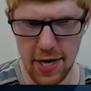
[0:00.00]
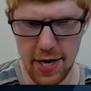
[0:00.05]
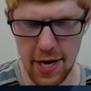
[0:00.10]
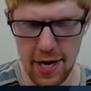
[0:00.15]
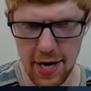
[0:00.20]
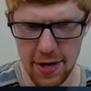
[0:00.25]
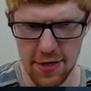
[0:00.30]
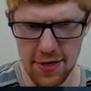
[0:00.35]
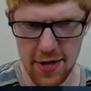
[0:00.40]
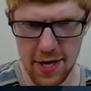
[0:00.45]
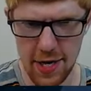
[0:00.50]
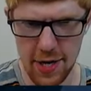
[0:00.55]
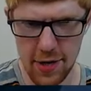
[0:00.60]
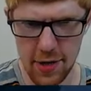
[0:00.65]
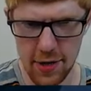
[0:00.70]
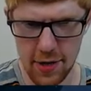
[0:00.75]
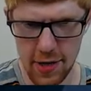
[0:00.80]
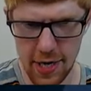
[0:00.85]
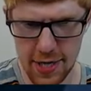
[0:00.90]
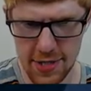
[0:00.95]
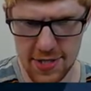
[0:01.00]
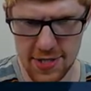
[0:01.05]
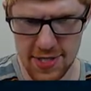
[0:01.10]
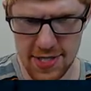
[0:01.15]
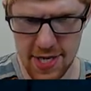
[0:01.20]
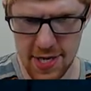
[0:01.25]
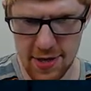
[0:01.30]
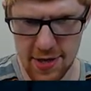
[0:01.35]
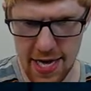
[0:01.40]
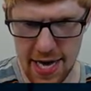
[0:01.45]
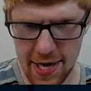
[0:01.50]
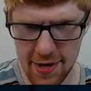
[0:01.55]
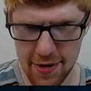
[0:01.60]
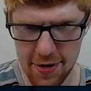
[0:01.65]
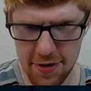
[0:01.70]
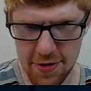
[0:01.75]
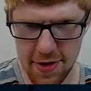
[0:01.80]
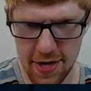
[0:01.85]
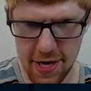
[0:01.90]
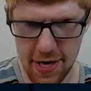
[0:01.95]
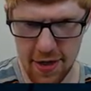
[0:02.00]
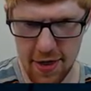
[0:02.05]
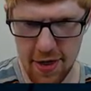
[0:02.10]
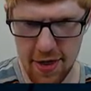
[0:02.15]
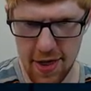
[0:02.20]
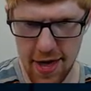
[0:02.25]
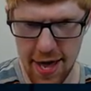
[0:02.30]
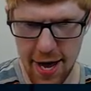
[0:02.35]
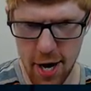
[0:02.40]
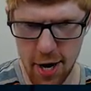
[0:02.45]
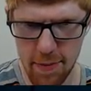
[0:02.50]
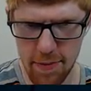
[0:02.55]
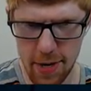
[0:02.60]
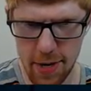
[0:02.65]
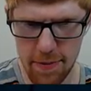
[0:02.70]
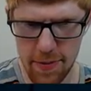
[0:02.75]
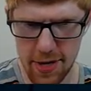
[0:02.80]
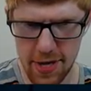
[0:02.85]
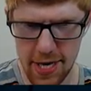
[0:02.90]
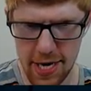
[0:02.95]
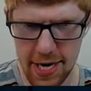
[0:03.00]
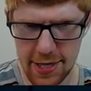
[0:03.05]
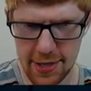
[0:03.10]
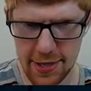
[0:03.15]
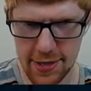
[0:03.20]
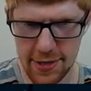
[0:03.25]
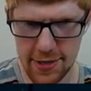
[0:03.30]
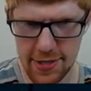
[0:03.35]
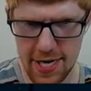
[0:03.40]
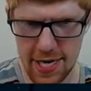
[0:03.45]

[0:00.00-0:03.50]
And I think I see that thing there might be the island.